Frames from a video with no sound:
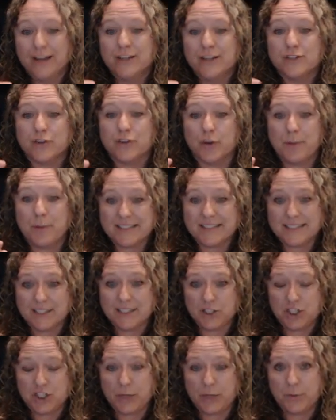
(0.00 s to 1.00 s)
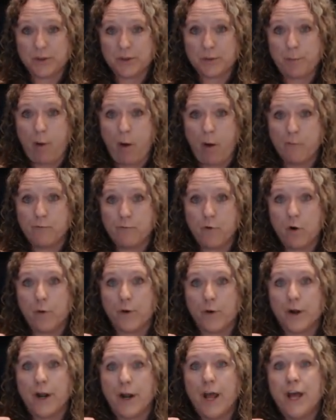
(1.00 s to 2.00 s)
So you may see G with the palm
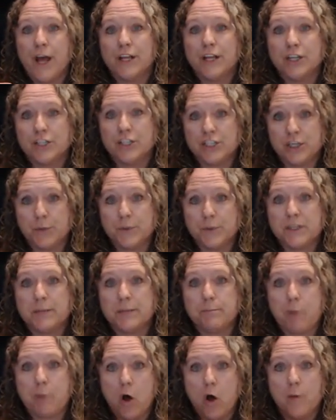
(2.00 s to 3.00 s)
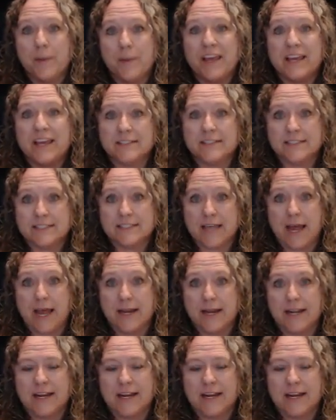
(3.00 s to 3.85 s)
forward, G with the palm inside.